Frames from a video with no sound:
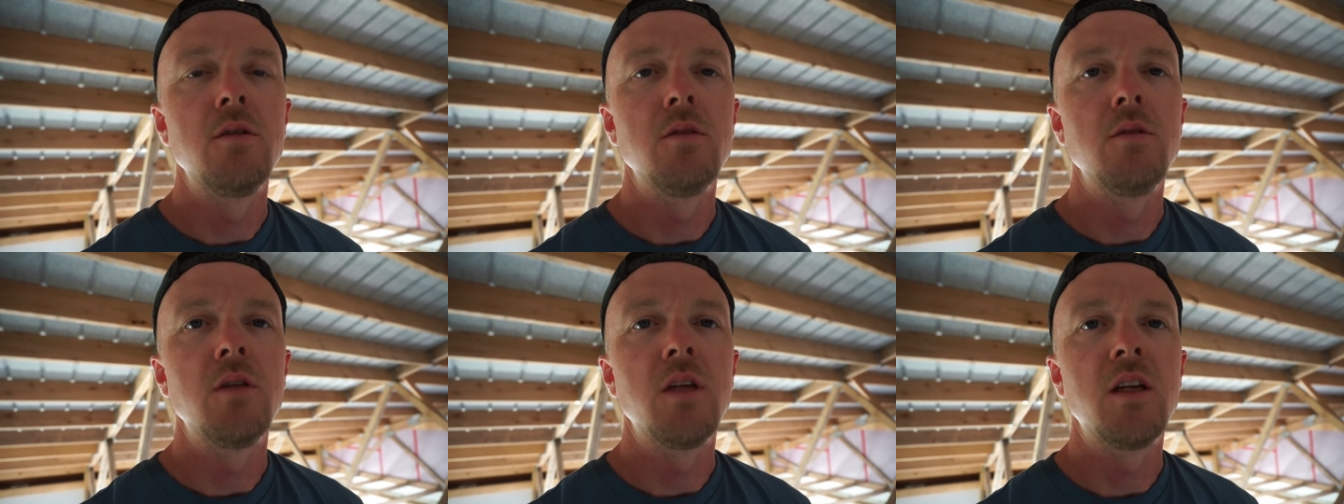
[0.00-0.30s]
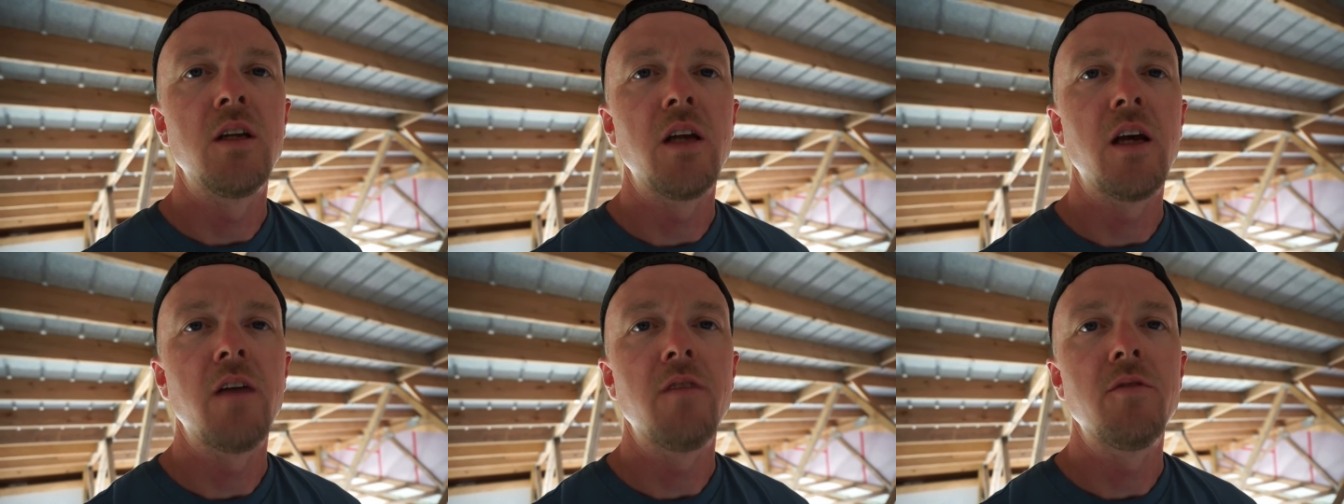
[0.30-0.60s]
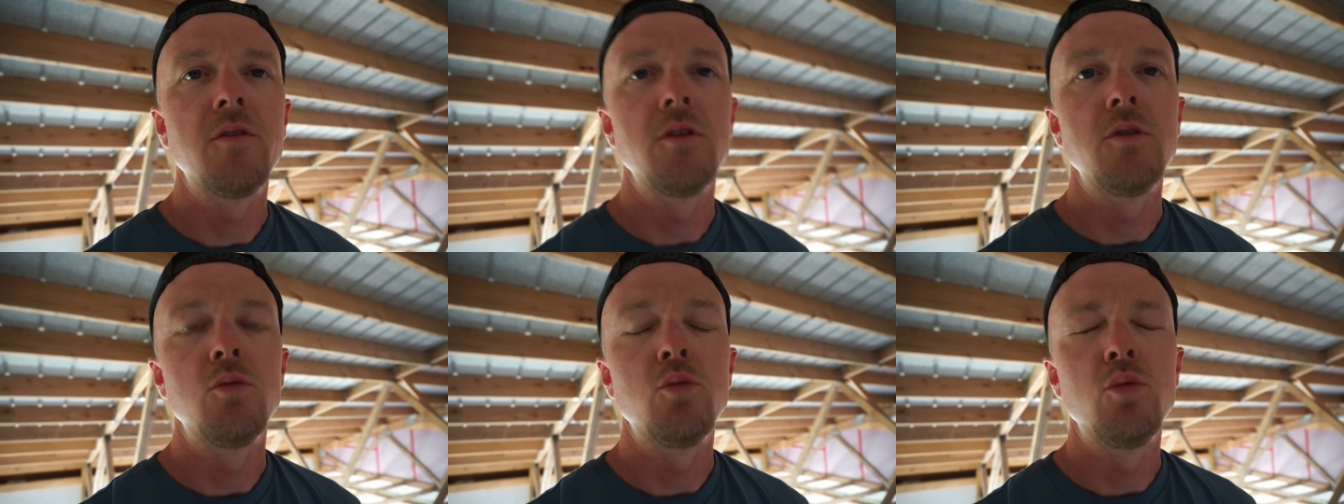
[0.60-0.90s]
and then
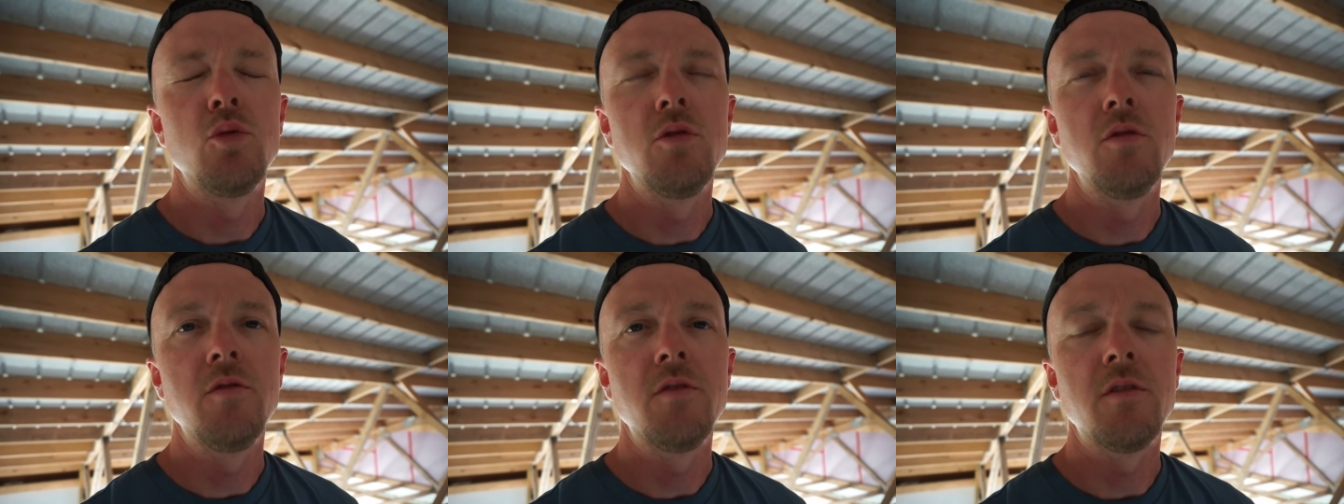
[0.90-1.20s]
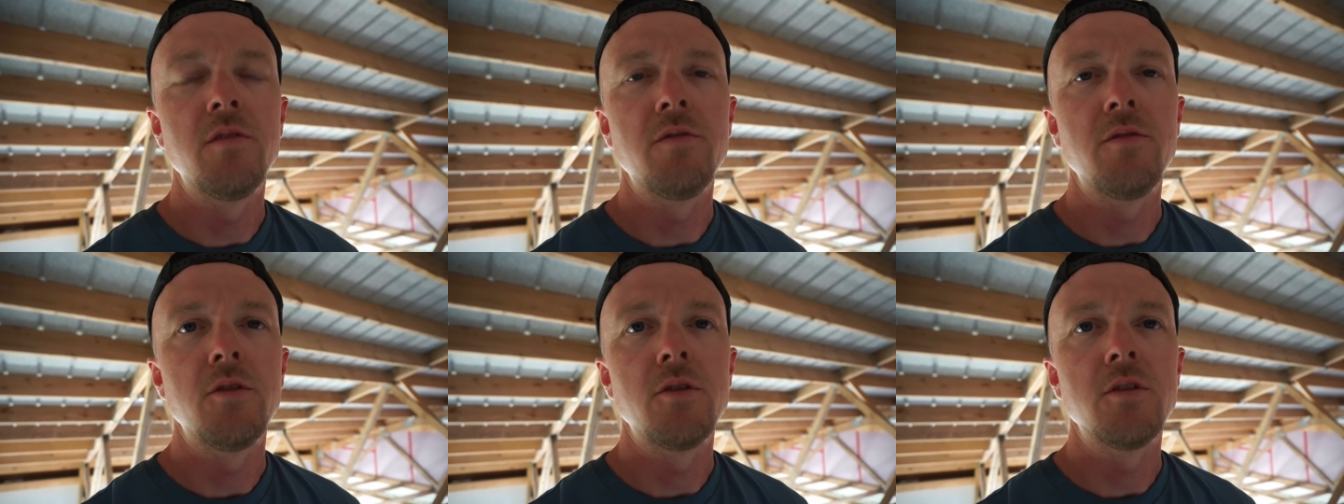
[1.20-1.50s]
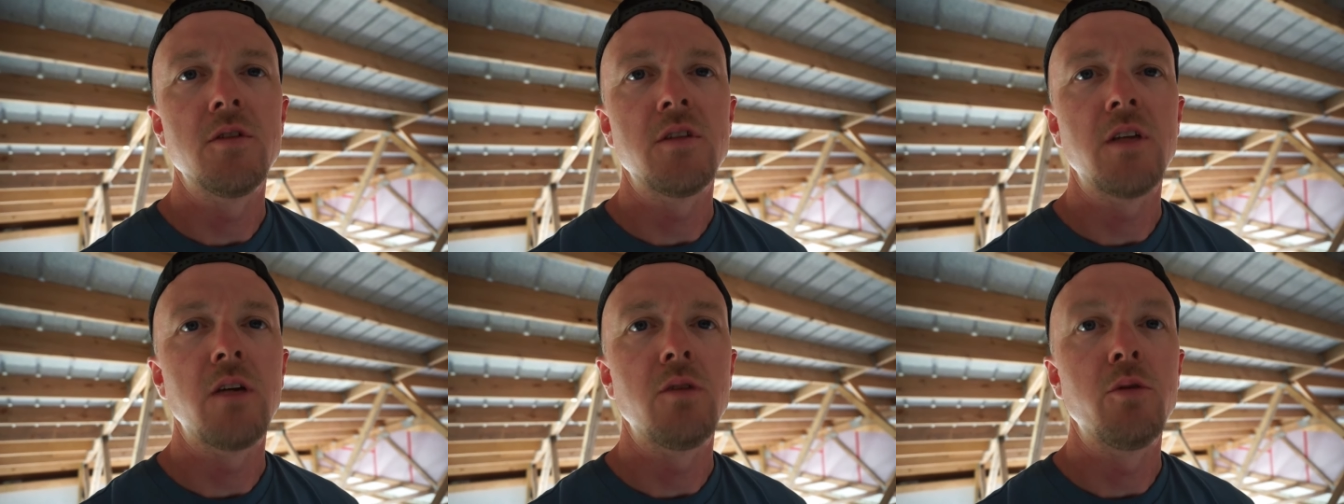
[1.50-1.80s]
after you roof the
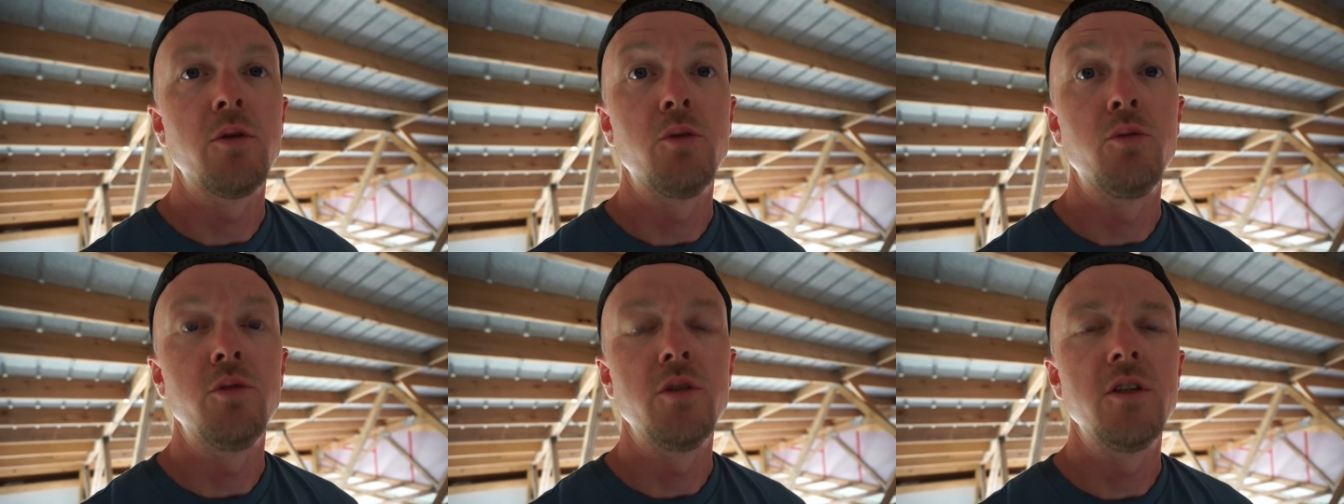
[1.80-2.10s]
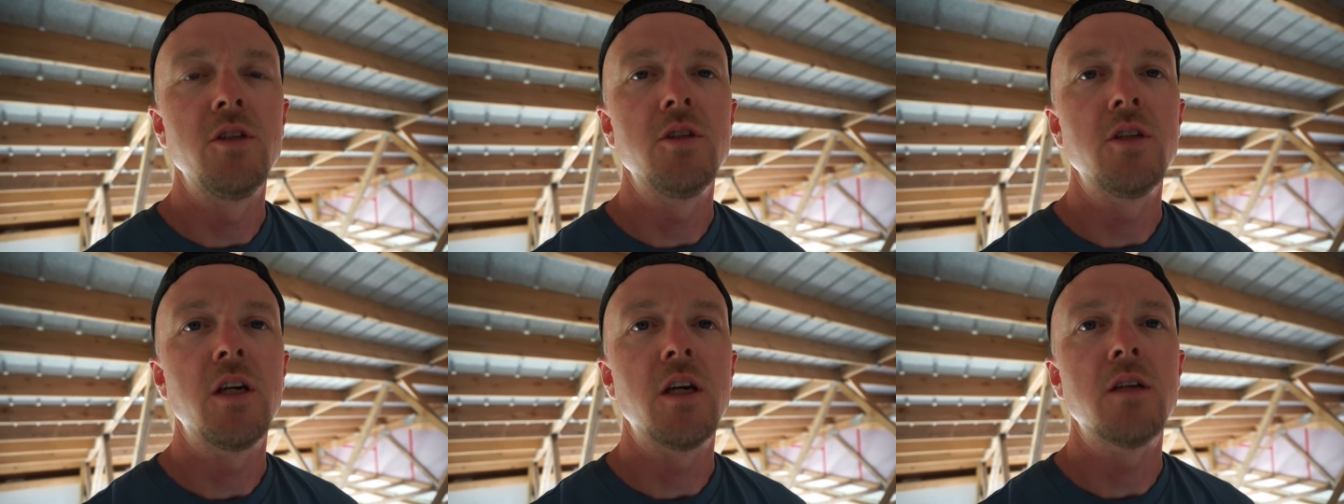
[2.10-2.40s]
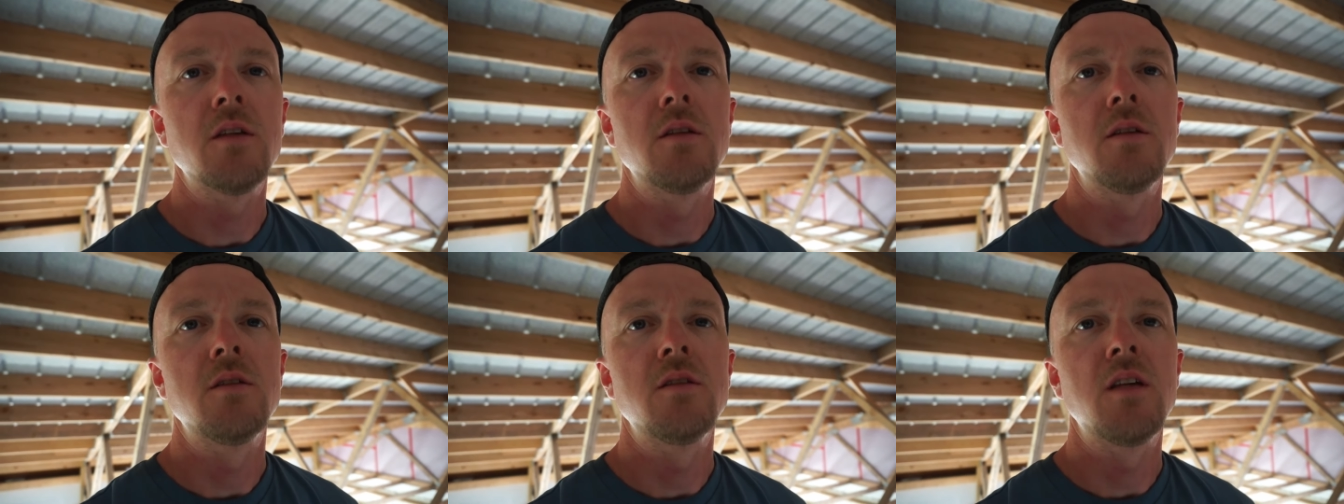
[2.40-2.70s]
first, I would
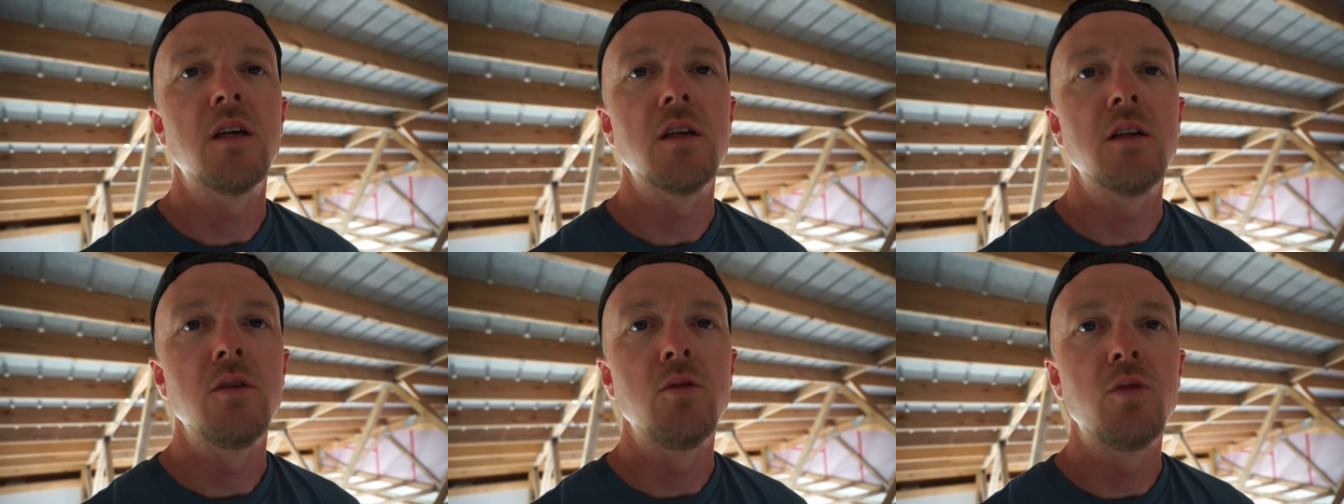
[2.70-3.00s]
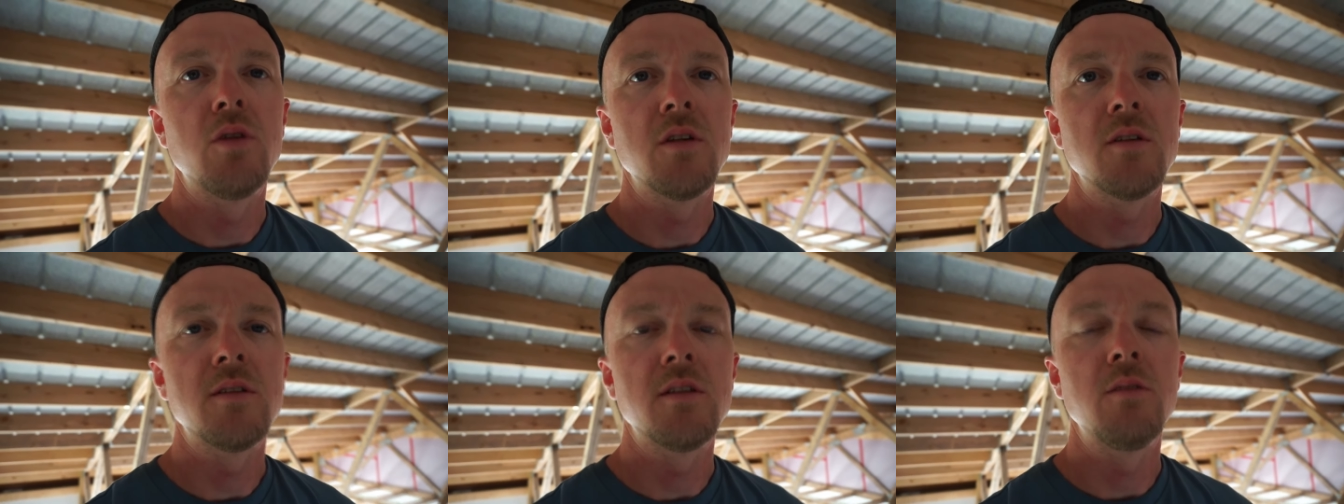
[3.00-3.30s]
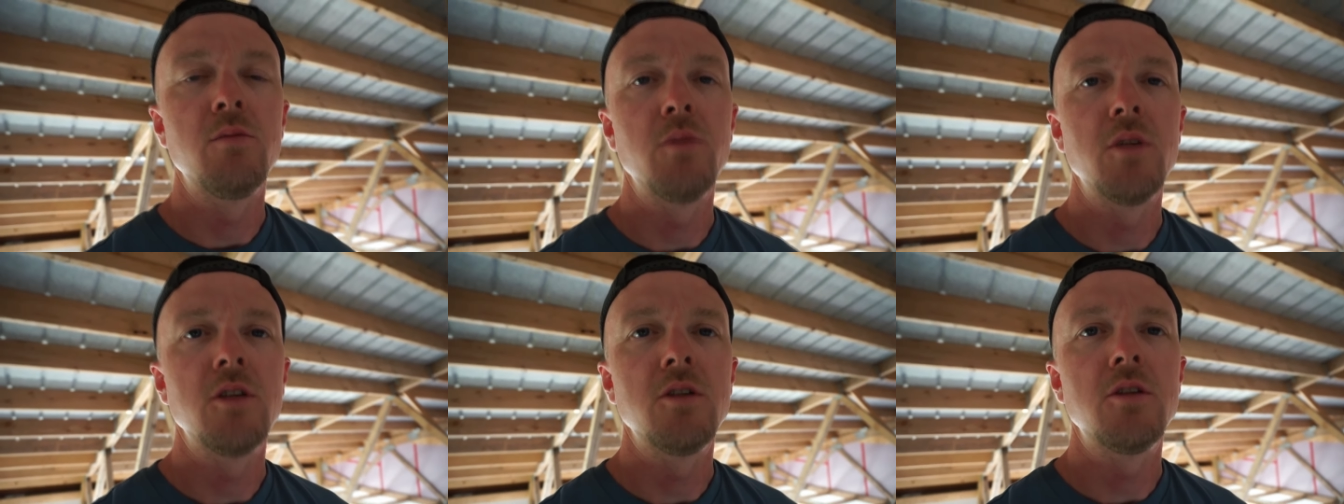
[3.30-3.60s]
recheck the second one because
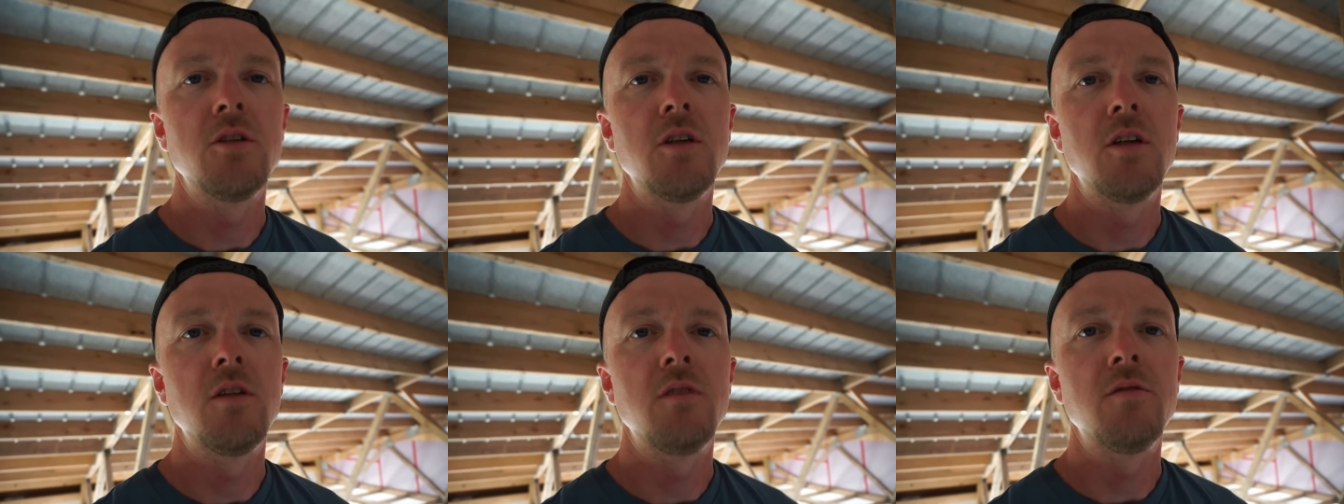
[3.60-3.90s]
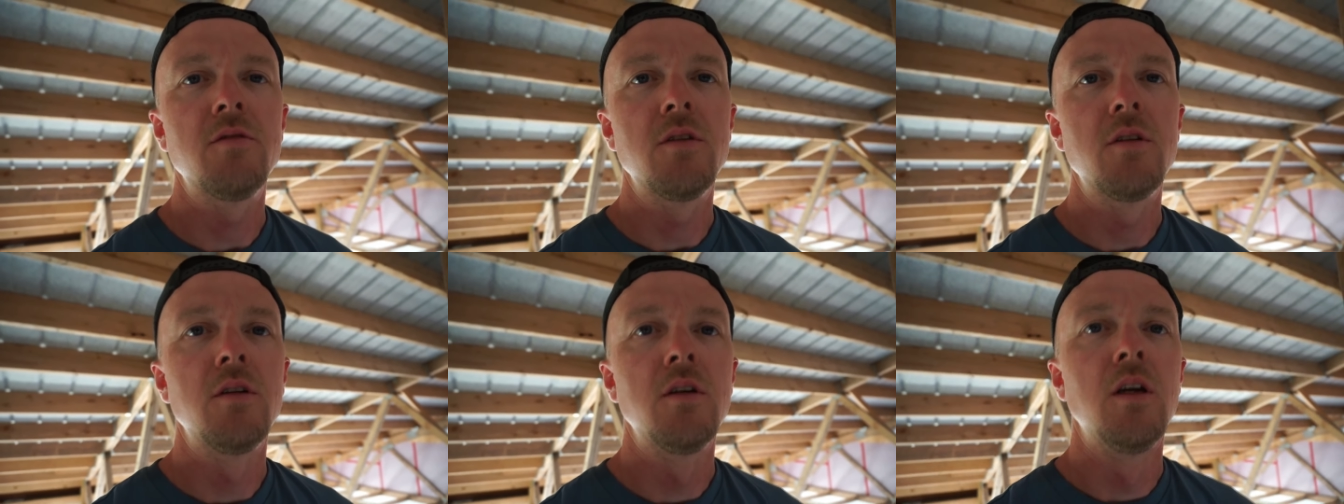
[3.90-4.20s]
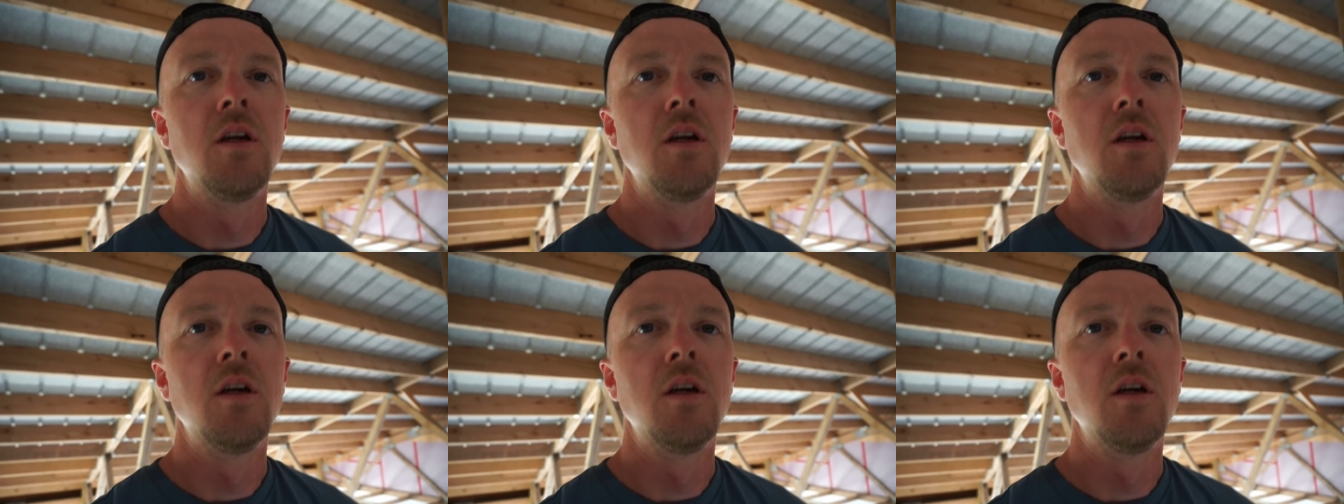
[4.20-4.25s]
it may shift.